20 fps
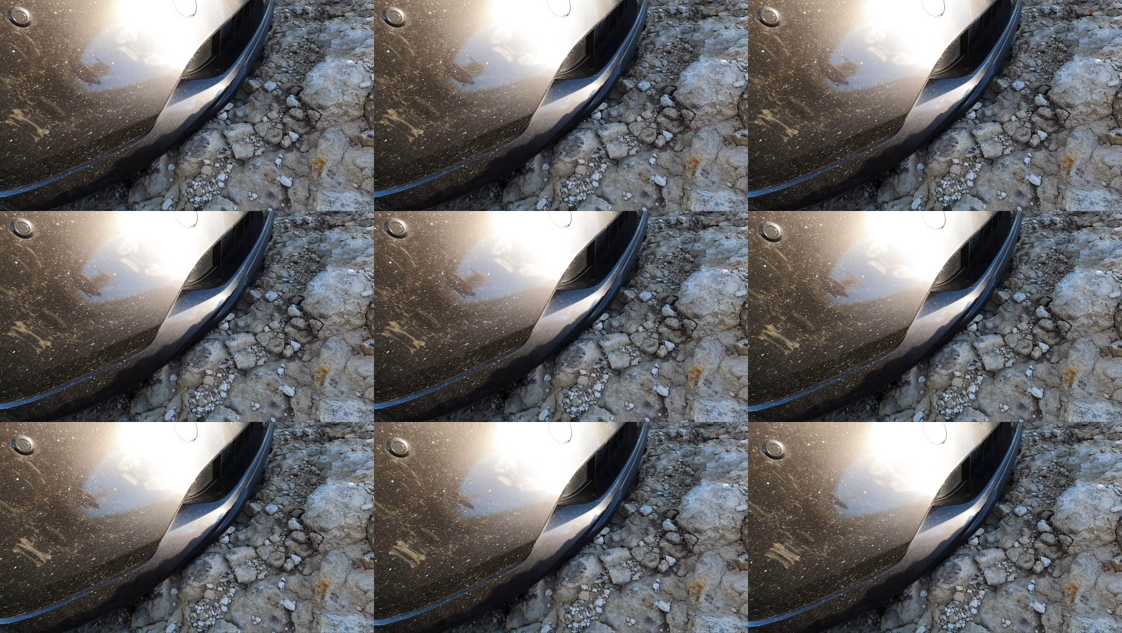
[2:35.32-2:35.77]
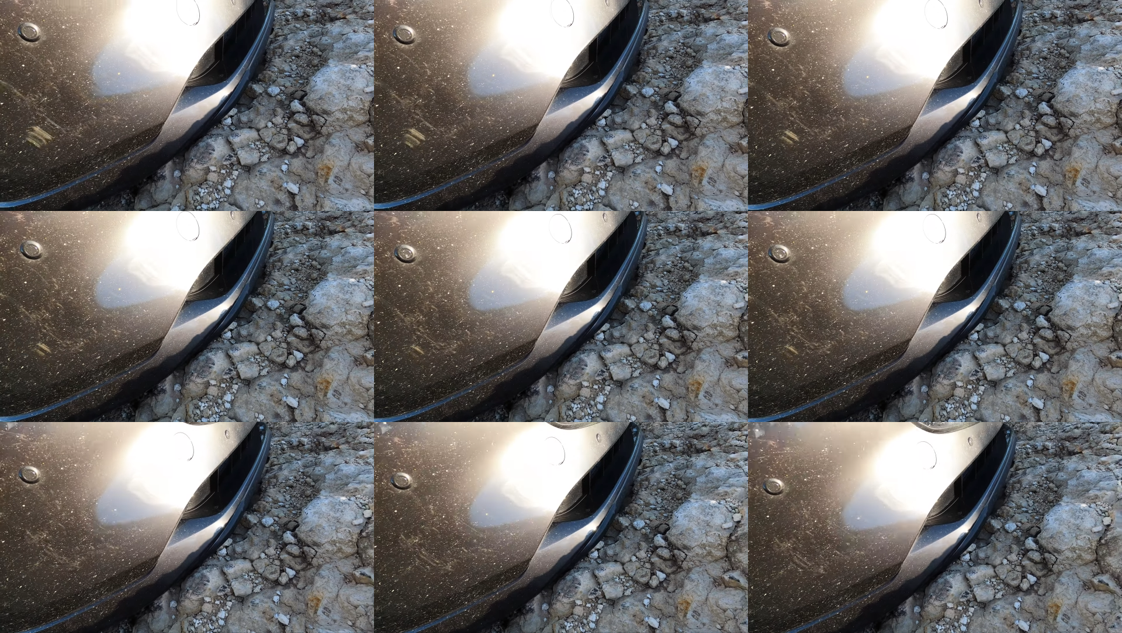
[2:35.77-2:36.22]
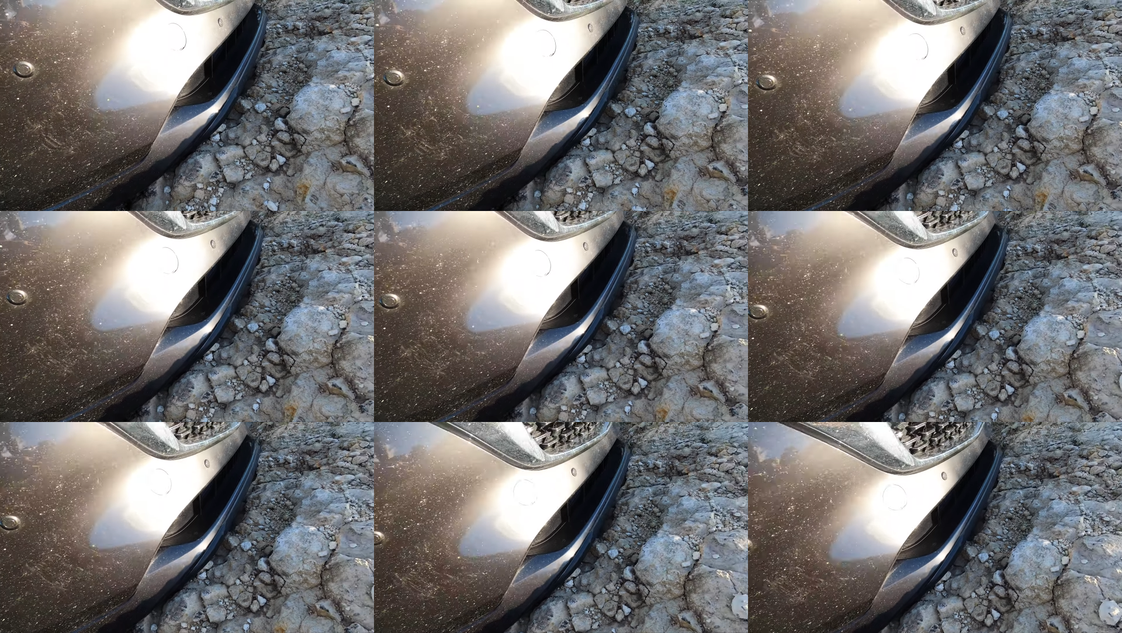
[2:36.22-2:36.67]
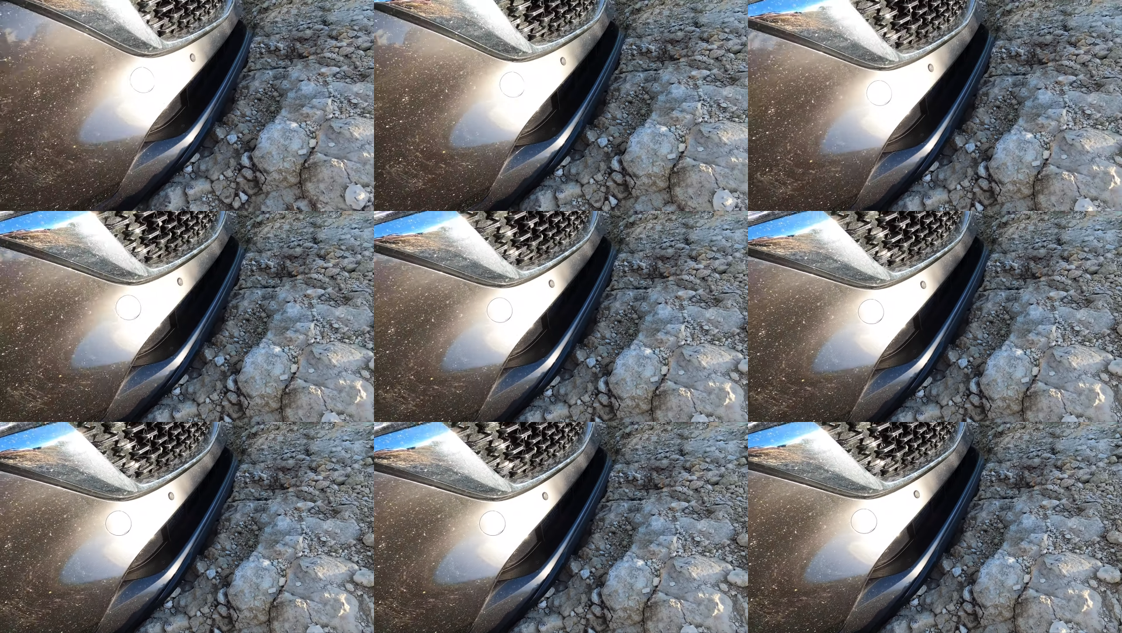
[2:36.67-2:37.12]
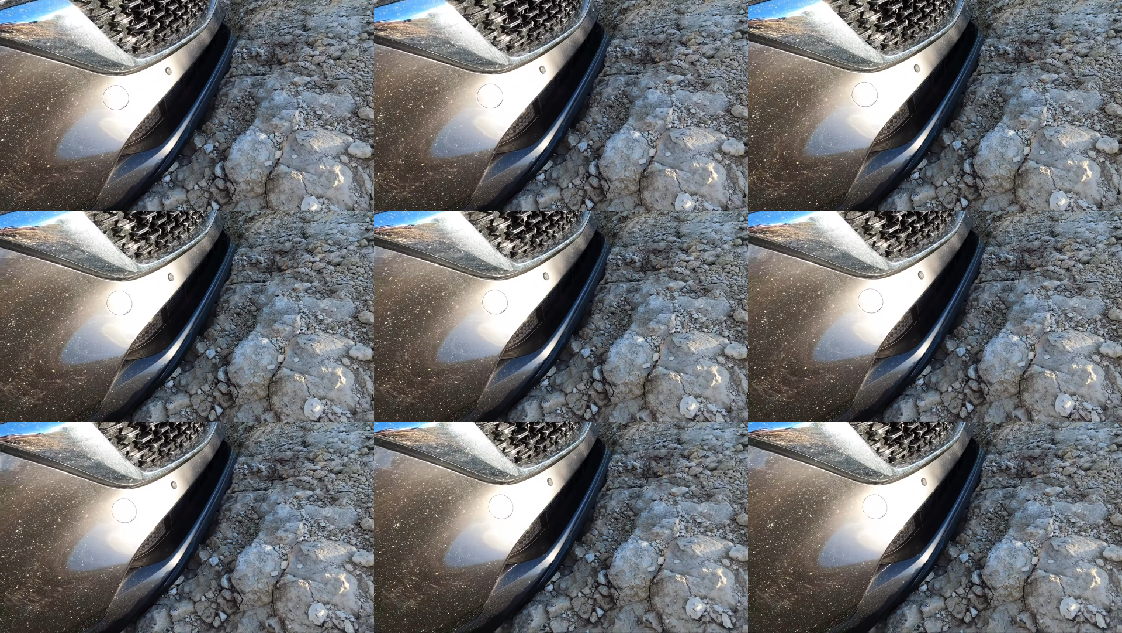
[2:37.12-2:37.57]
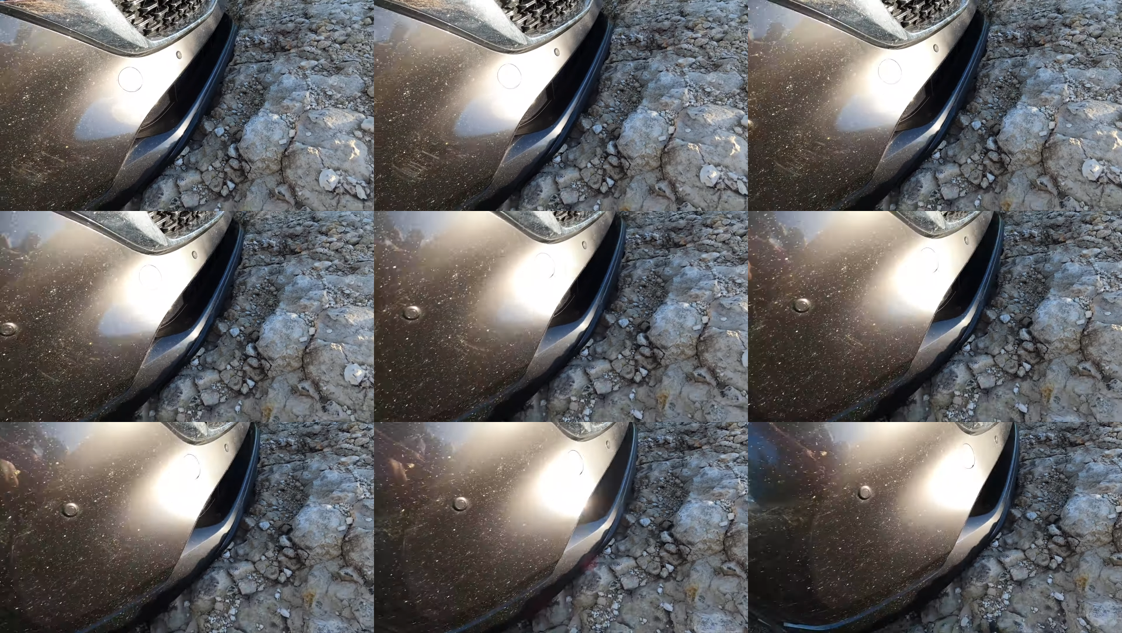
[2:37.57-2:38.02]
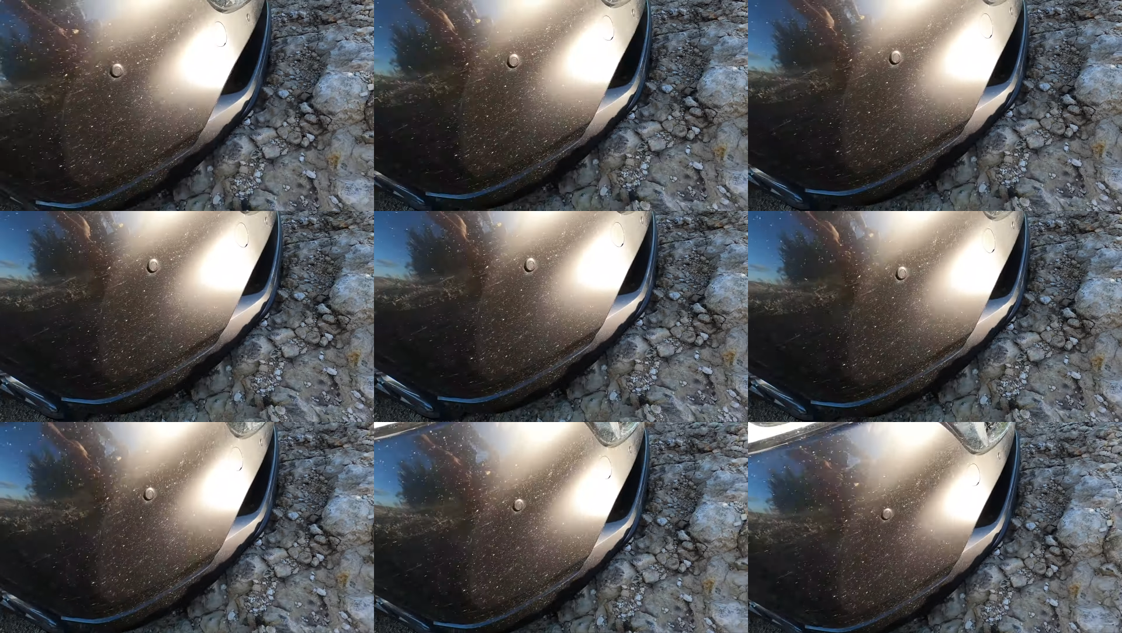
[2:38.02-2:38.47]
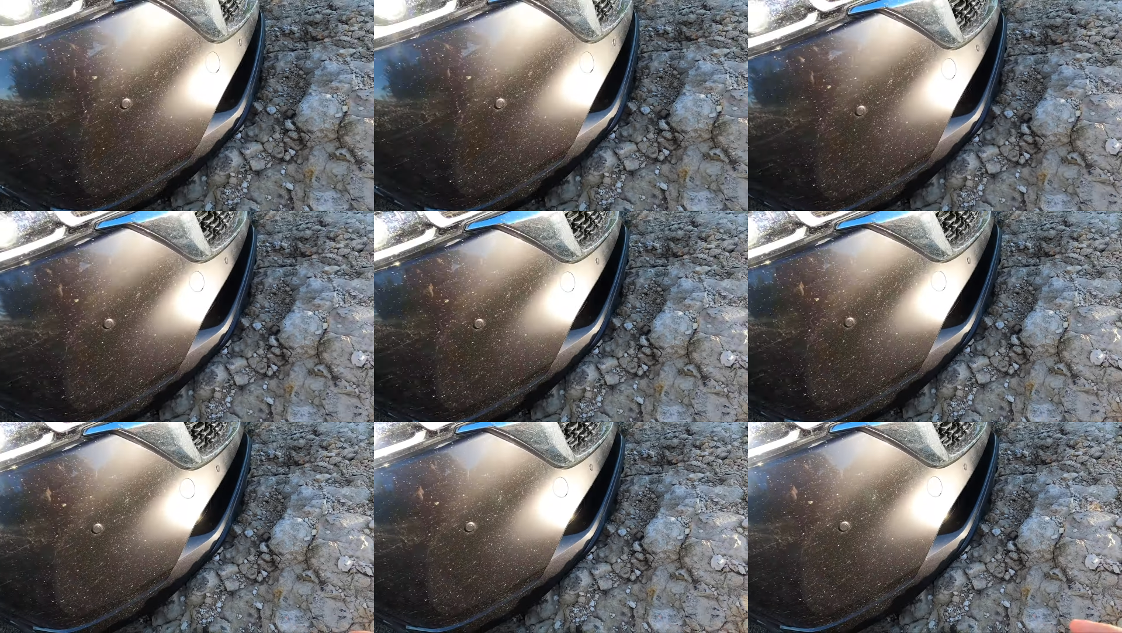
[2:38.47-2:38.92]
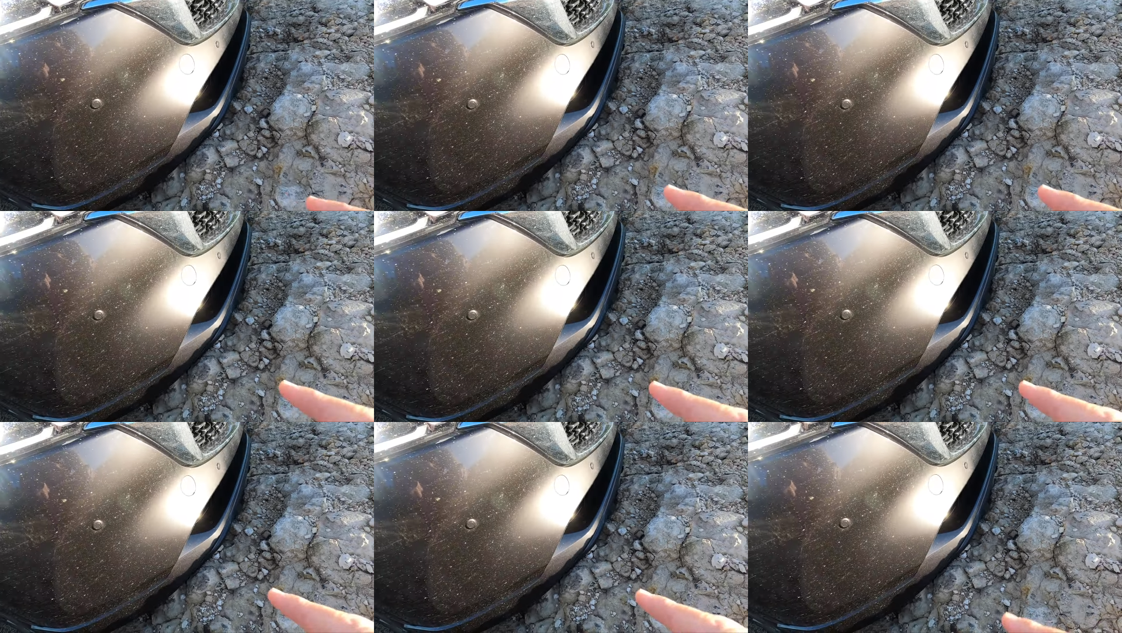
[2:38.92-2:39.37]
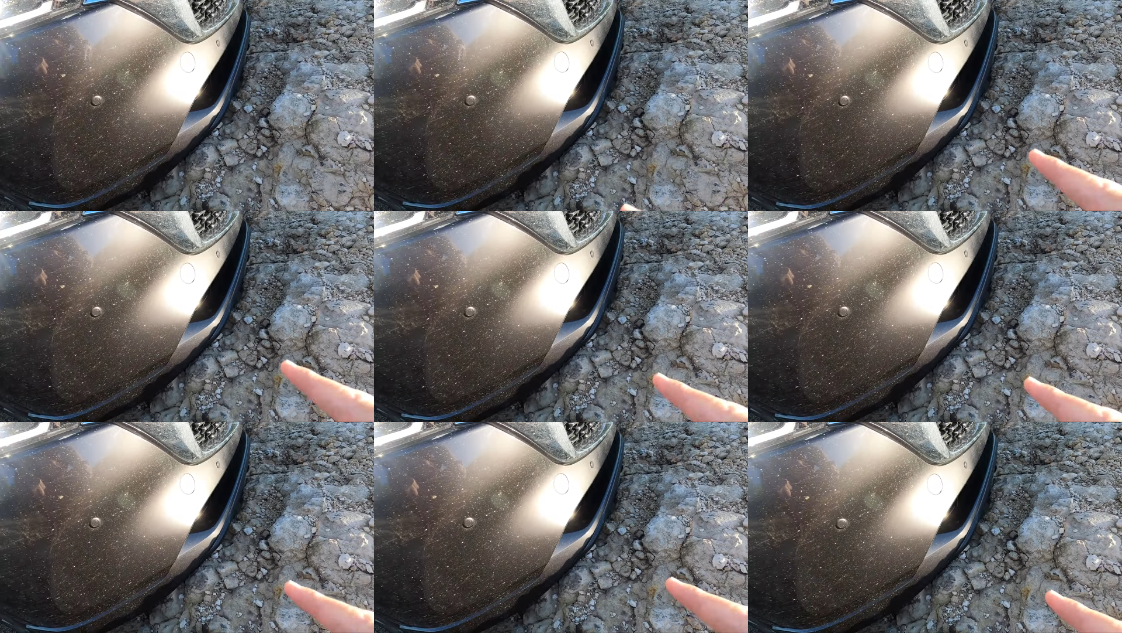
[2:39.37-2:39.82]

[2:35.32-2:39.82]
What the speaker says: No face is visible, so there are no lips to read.